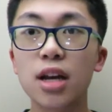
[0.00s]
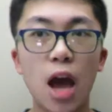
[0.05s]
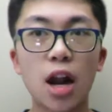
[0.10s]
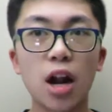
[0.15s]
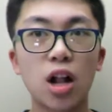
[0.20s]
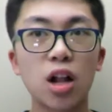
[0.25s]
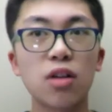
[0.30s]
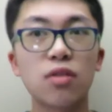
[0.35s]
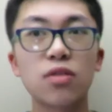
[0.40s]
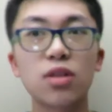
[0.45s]
Ed
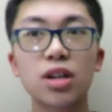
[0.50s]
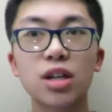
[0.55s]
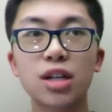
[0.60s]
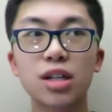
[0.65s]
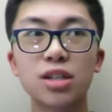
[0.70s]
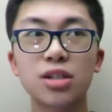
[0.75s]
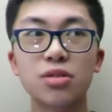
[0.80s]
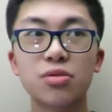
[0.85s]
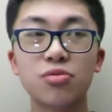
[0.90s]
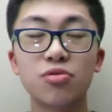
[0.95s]
Oliver
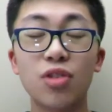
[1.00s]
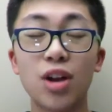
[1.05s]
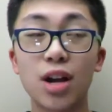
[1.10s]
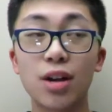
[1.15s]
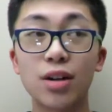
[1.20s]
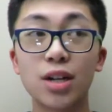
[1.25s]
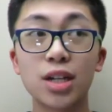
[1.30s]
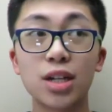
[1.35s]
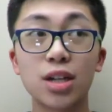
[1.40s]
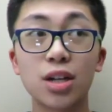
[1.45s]
is
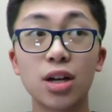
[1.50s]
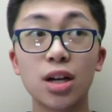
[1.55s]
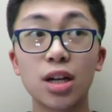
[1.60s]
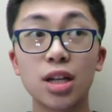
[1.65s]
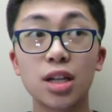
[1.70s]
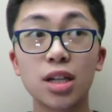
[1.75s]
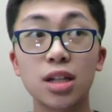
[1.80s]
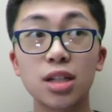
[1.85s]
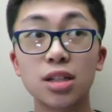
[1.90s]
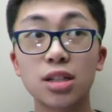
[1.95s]
very
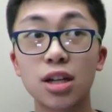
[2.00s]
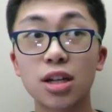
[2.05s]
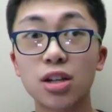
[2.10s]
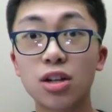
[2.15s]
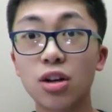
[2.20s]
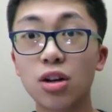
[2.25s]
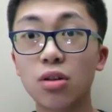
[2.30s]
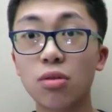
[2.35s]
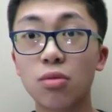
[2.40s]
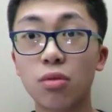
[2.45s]
good. He's a
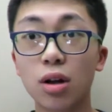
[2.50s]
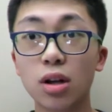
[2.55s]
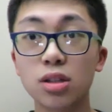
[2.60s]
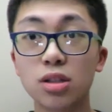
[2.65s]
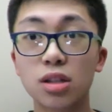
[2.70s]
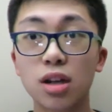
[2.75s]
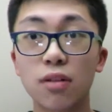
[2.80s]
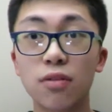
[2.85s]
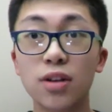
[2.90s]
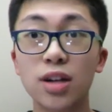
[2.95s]
good run
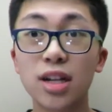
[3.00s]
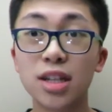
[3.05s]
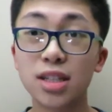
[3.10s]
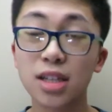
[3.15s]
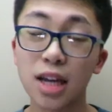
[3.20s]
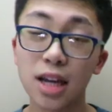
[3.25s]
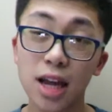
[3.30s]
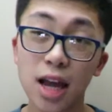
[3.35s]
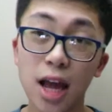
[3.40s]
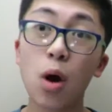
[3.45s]
stuffer.
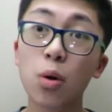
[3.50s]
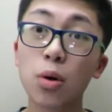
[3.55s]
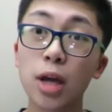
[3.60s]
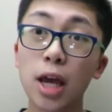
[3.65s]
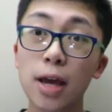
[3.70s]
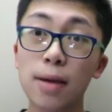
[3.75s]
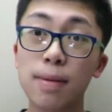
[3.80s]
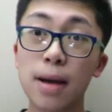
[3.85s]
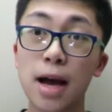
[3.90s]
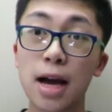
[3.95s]
He's a
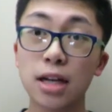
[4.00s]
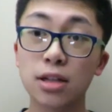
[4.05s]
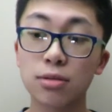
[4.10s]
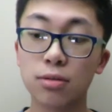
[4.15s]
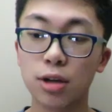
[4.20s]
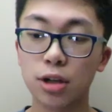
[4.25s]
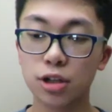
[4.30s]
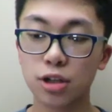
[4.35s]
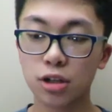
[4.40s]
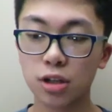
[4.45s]
okay pass
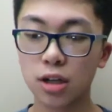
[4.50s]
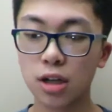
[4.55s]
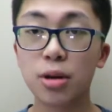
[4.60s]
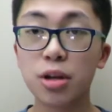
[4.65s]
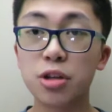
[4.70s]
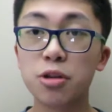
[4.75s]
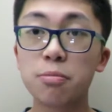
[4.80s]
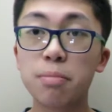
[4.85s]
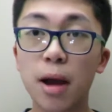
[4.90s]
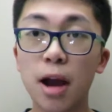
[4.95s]
rusher.
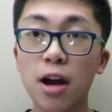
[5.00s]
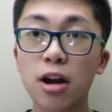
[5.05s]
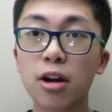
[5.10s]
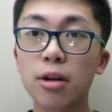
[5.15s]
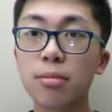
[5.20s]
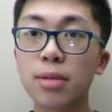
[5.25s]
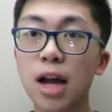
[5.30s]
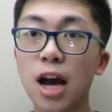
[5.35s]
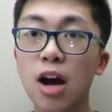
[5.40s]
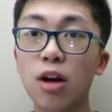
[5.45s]
But you pair
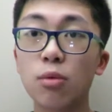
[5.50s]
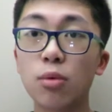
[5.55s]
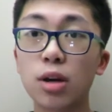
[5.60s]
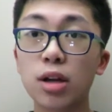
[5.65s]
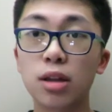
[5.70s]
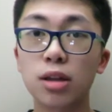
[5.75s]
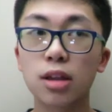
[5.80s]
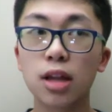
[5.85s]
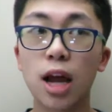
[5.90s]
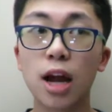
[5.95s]
him now
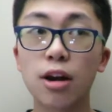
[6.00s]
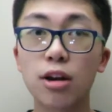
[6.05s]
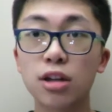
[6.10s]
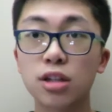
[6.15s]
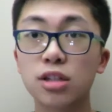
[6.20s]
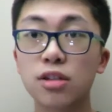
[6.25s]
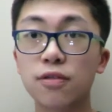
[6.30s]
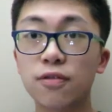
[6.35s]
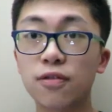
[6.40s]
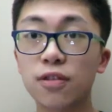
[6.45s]
with
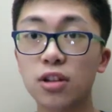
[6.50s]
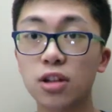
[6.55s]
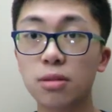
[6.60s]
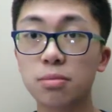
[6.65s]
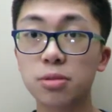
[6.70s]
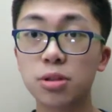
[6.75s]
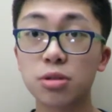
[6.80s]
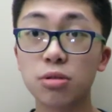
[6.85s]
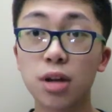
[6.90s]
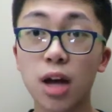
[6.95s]
Harrison
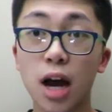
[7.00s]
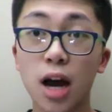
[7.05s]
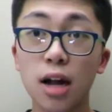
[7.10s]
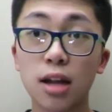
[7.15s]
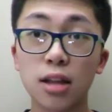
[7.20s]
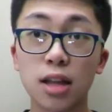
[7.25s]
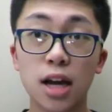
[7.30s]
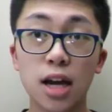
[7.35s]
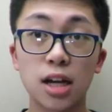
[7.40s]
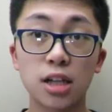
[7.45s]
Phillips you
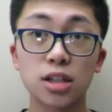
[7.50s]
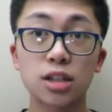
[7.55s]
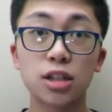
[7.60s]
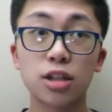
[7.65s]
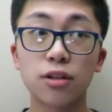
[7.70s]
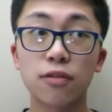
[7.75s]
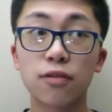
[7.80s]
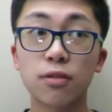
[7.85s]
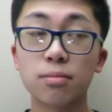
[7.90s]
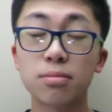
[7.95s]
got last
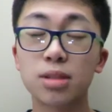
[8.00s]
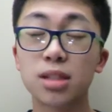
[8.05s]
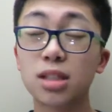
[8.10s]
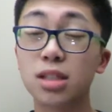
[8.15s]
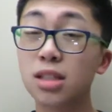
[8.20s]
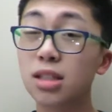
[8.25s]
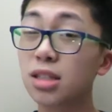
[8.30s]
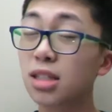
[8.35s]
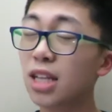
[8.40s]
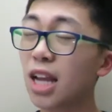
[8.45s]
year from
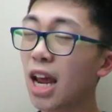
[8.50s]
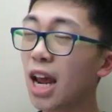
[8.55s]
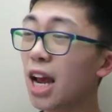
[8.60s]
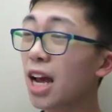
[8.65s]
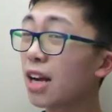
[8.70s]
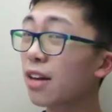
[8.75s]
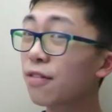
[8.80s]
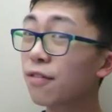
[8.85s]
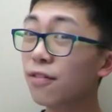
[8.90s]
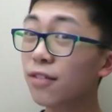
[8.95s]

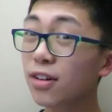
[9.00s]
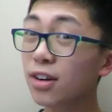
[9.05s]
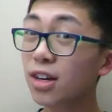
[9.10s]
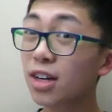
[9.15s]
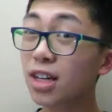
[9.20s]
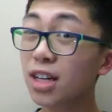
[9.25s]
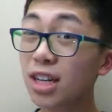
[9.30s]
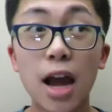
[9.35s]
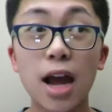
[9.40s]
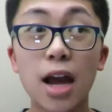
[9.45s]

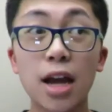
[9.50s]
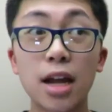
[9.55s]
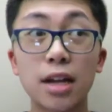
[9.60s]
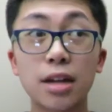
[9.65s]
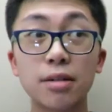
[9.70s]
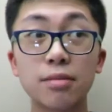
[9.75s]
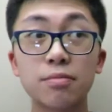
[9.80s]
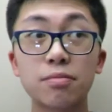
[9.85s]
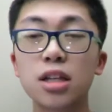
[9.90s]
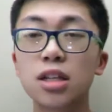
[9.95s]
Stanford,
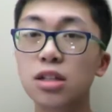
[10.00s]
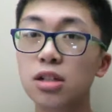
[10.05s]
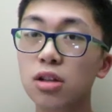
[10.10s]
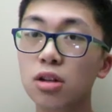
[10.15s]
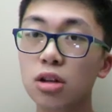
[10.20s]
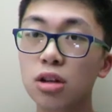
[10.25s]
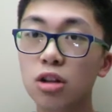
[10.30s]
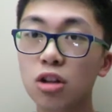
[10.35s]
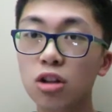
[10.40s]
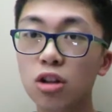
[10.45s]
and he's
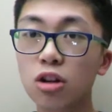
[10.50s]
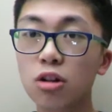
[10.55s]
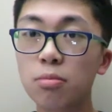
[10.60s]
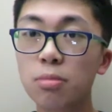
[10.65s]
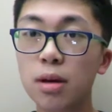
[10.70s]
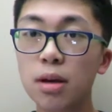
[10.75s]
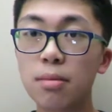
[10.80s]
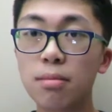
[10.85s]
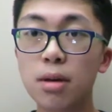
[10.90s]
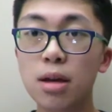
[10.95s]
learned a
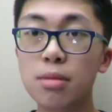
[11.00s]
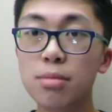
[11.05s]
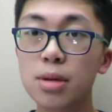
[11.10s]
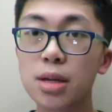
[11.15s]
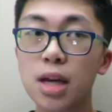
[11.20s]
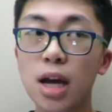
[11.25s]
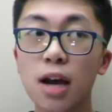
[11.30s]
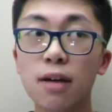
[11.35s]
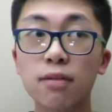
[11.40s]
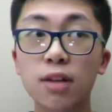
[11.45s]
little bit.
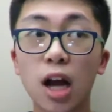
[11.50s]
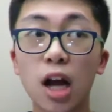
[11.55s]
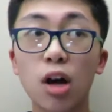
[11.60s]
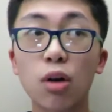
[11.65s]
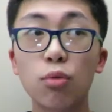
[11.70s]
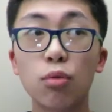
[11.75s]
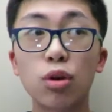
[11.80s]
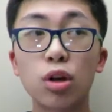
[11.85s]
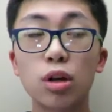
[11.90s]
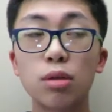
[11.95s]
Maybe have
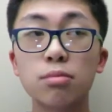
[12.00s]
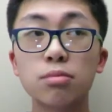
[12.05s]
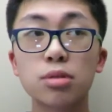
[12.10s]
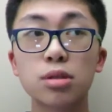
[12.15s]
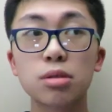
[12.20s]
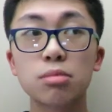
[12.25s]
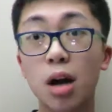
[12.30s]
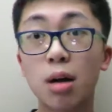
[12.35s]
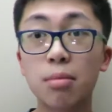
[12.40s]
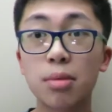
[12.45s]
Kyle
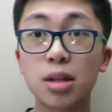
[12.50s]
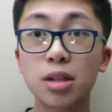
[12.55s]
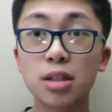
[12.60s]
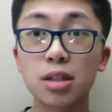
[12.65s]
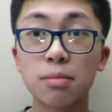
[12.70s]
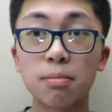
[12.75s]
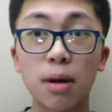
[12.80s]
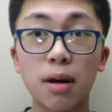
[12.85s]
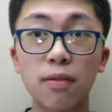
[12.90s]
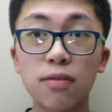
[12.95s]
Williams come
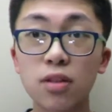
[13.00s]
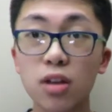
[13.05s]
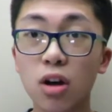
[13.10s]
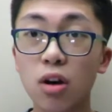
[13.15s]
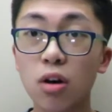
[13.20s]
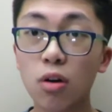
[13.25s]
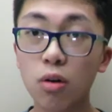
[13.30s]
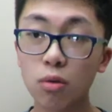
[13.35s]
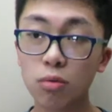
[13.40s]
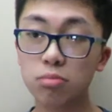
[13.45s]
into
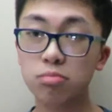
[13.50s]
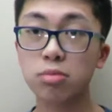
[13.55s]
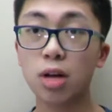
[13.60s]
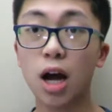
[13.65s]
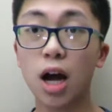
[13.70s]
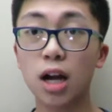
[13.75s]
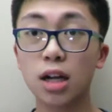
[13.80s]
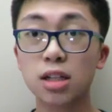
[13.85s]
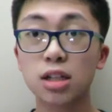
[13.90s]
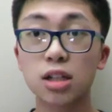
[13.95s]
Buffalo,
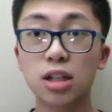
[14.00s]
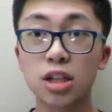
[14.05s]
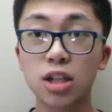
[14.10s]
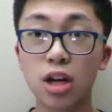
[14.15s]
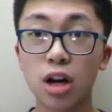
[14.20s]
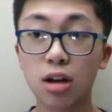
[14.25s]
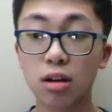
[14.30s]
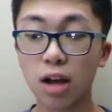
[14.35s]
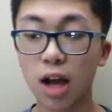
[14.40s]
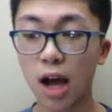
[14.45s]
talk to the
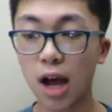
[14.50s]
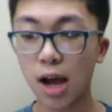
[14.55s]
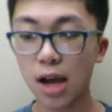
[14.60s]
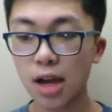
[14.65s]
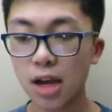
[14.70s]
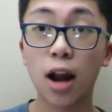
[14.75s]
young guy.